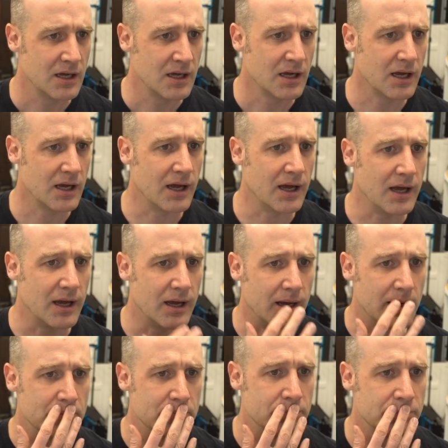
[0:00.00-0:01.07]

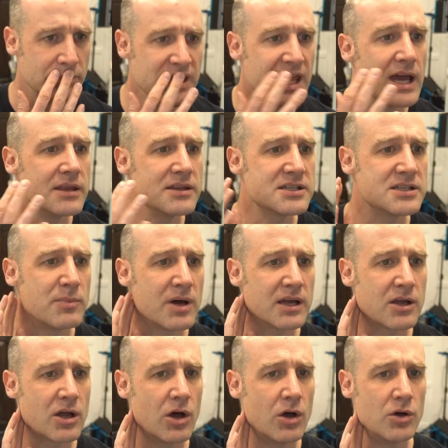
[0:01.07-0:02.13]
this is my
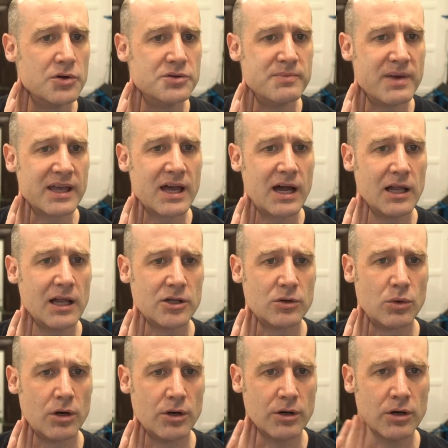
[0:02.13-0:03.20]
code, my
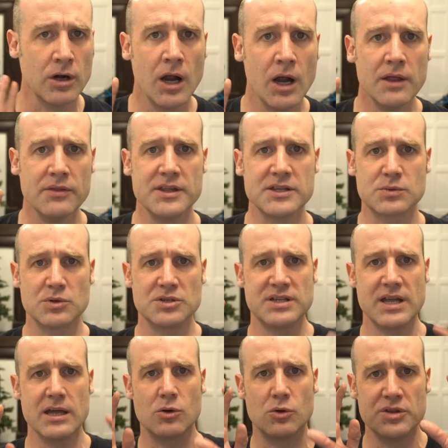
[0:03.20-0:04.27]
colorer. This would
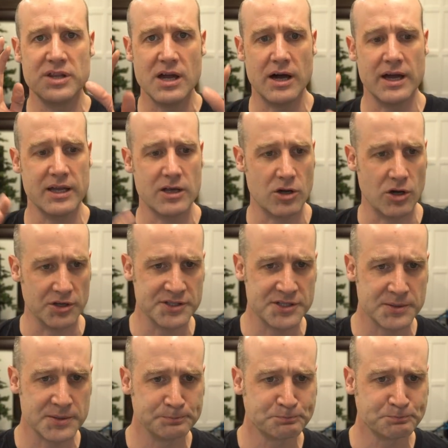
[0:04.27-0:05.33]
take all the
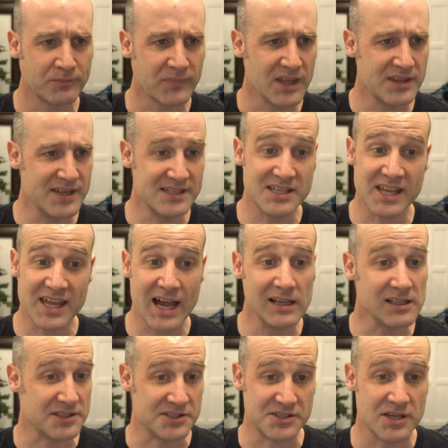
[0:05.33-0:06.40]
icons. These are the
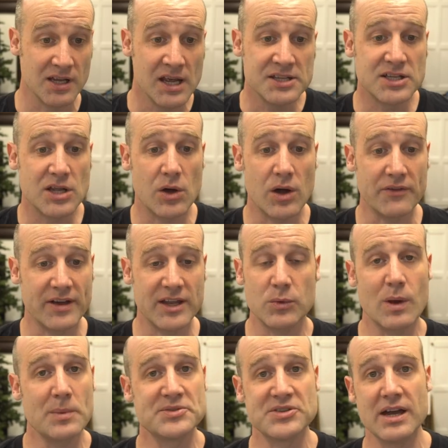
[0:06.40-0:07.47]
colors. So I found a
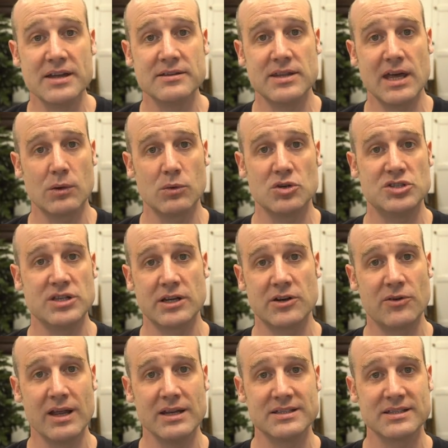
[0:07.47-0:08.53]
website that would
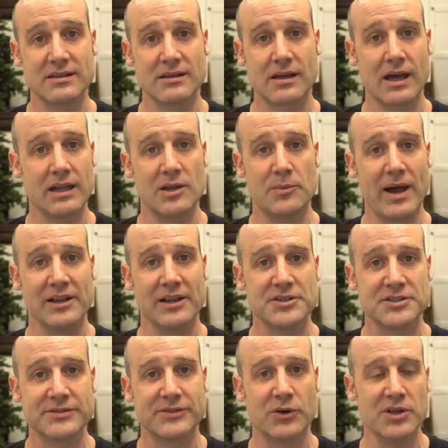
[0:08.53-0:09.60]
generate color
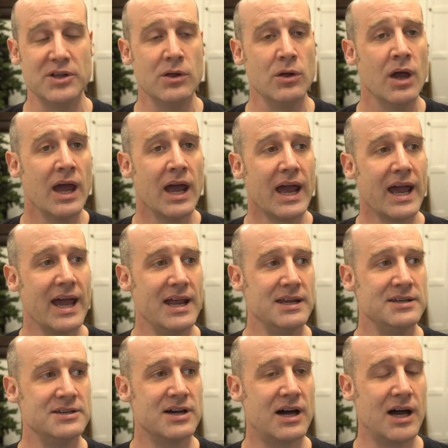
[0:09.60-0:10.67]
palettes for you,
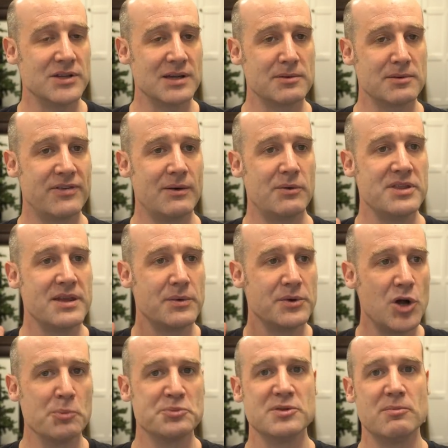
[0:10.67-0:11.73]
and I was able to find one that would
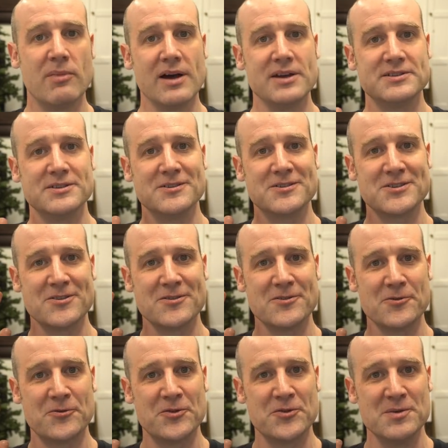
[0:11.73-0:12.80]
optimize it
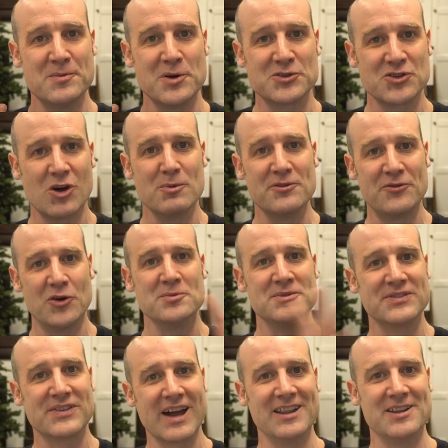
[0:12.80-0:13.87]
for the most common forms of color